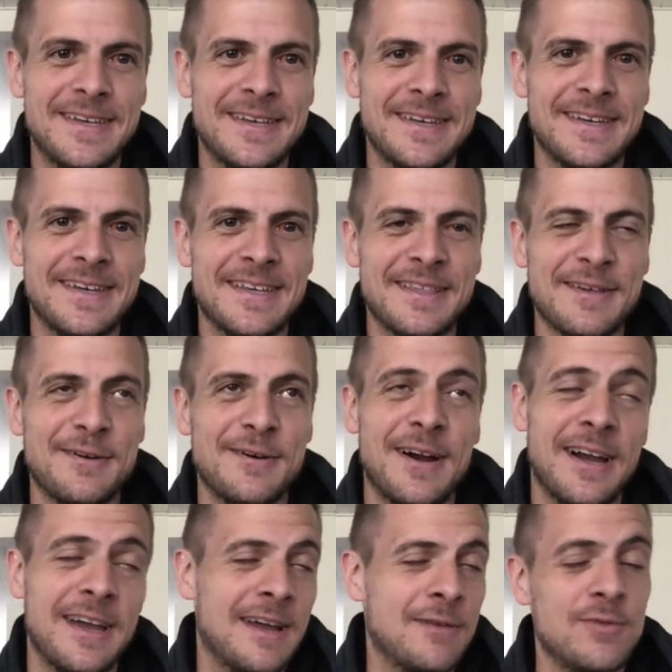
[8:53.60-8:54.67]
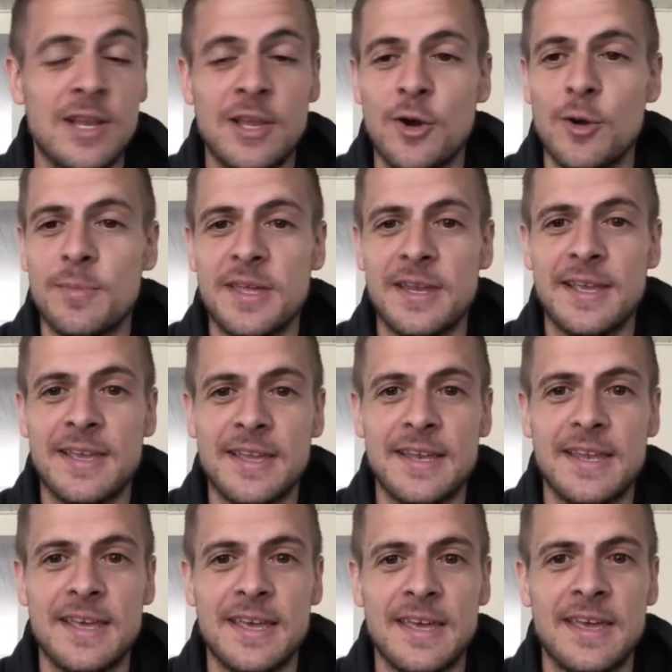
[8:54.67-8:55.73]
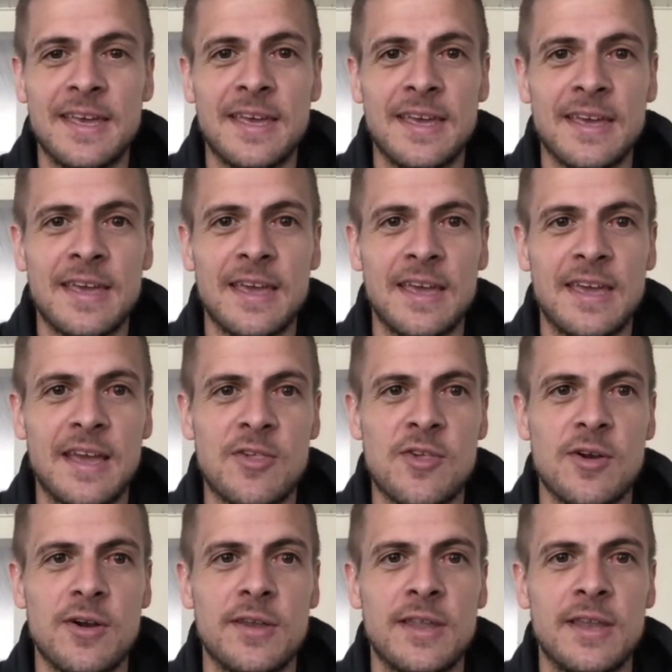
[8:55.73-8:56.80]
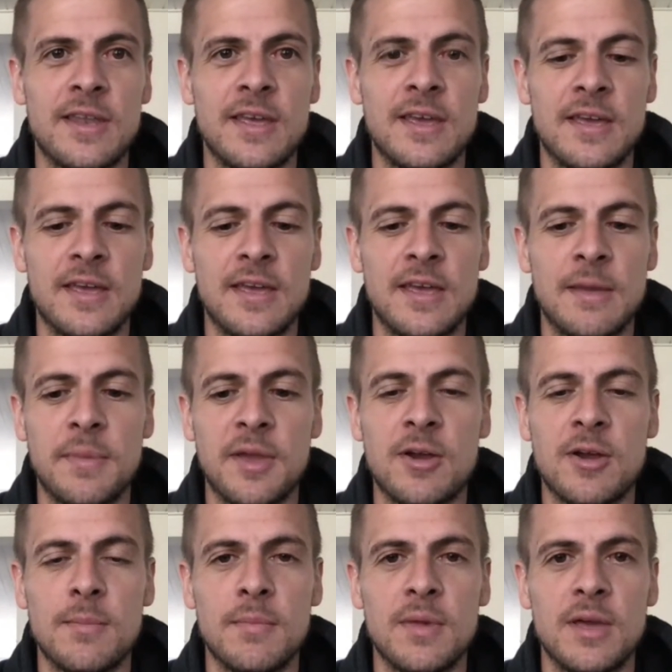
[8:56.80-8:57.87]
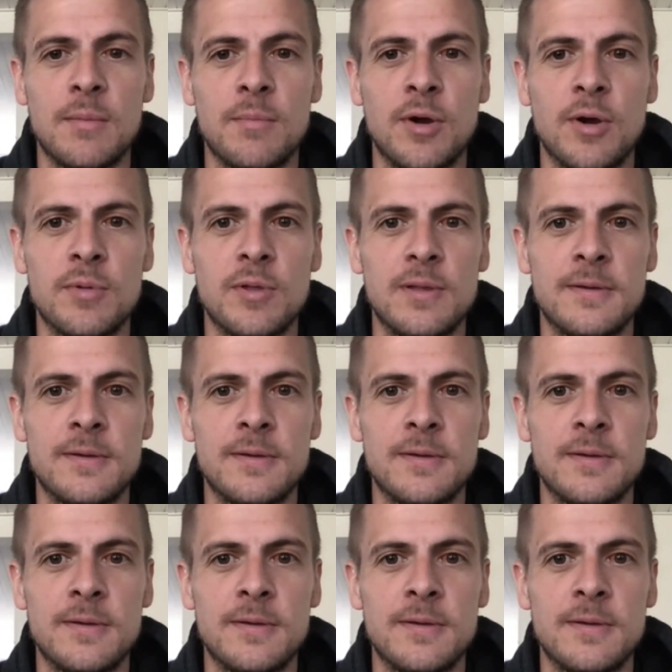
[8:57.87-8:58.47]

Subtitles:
So I really hope that it can catch on and become popular.